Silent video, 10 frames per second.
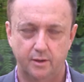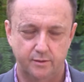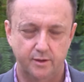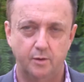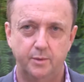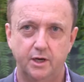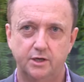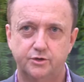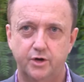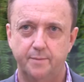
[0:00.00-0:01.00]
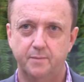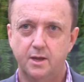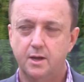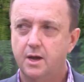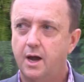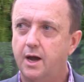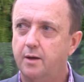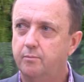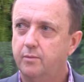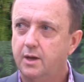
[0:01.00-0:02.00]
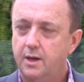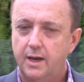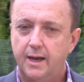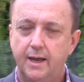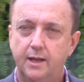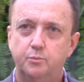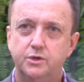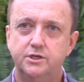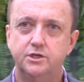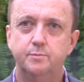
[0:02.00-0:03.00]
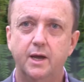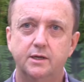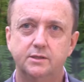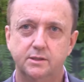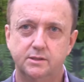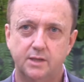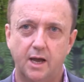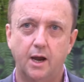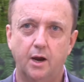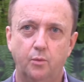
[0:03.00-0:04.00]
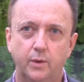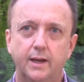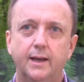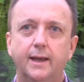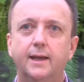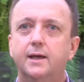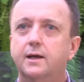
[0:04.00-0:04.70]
therapeutic stream. And precision medicines are really